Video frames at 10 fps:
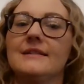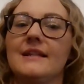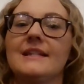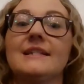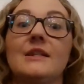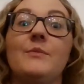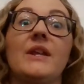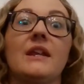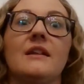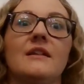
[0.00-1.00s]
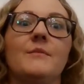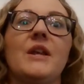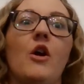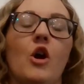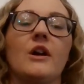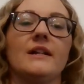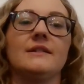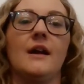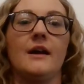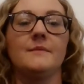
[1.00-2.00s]
like, sleeping can be hard at
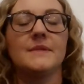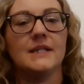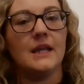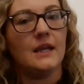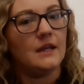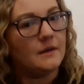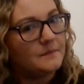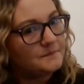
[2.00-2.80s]
times. Like,